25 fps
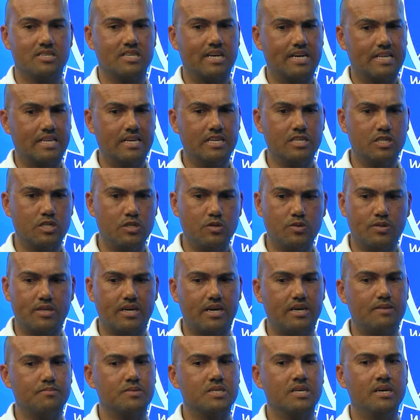exciting. It's new
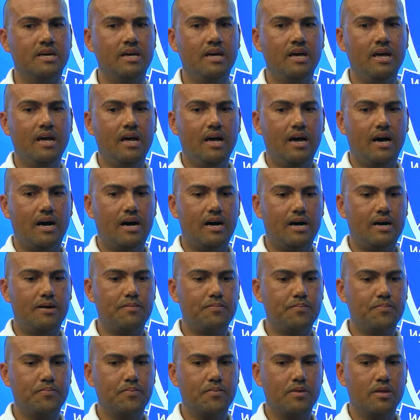times.
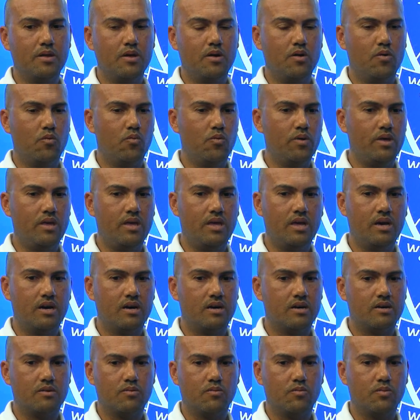
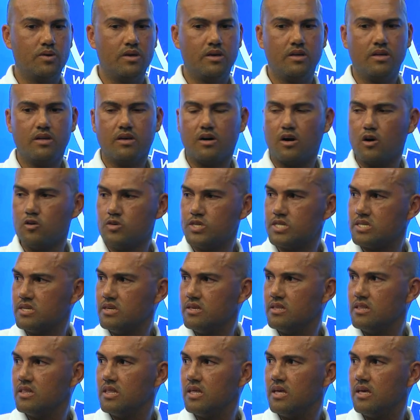We're
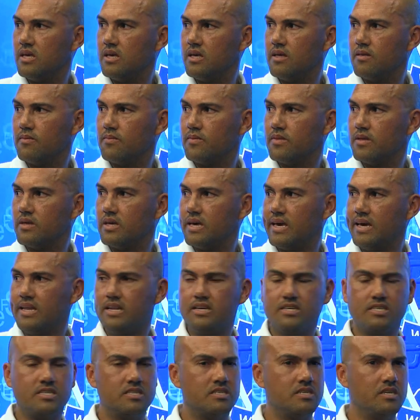hosting the
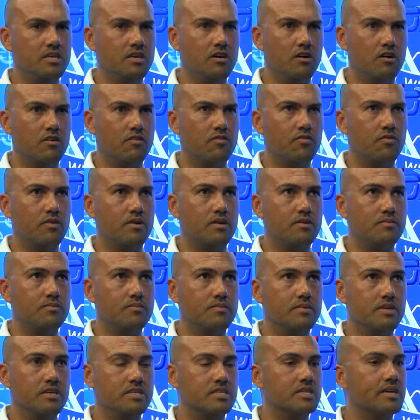NEC of
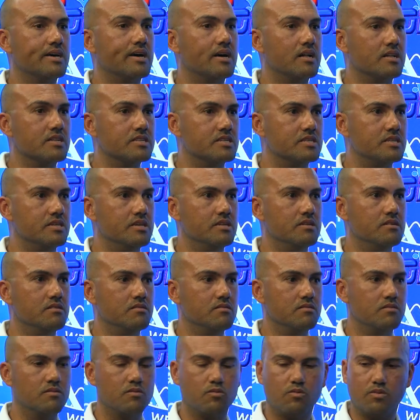SA
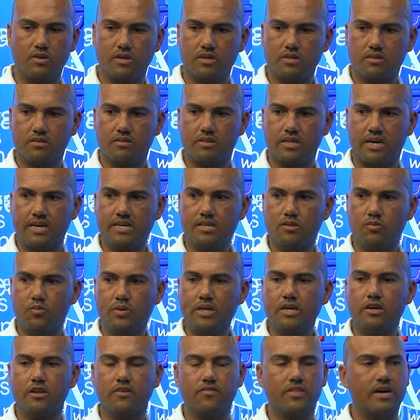Lsen
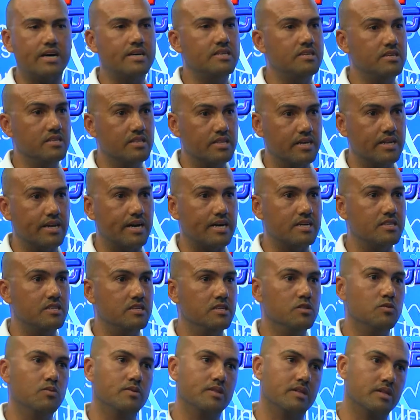weekend of the 18th and
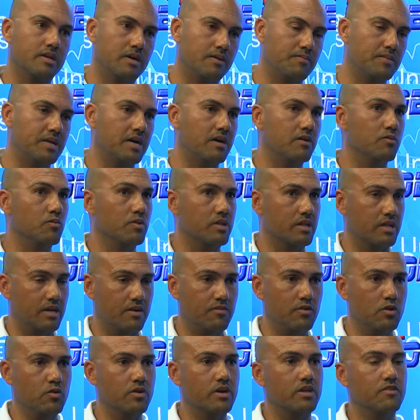19th. We will come down, we'll
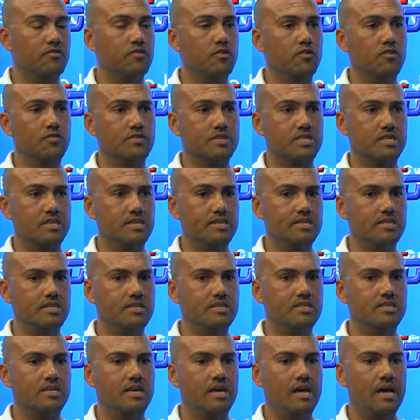have a look at a few
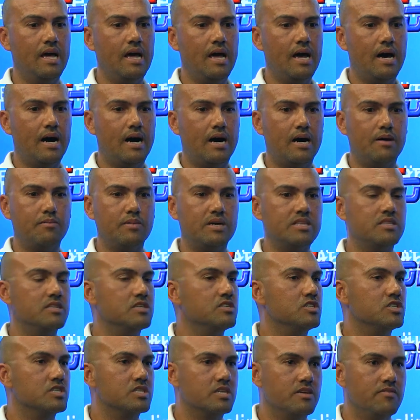facilities, and
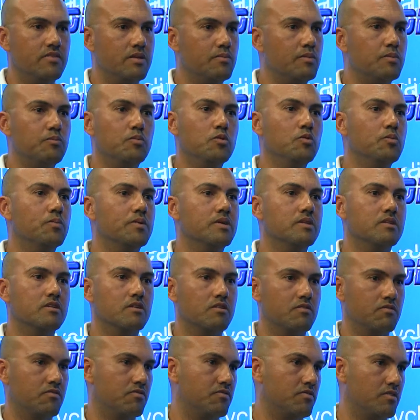then just give them a blueprint
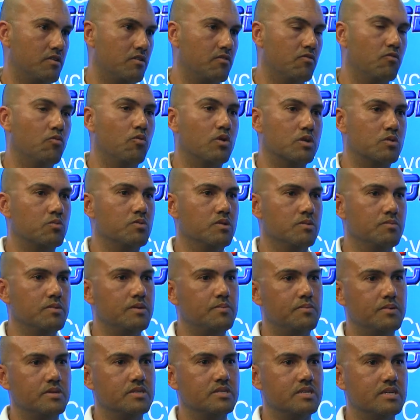of what we'll be
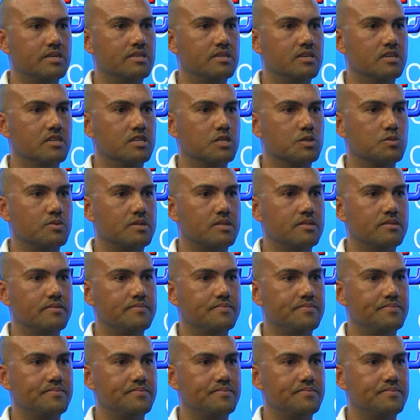presenting as well.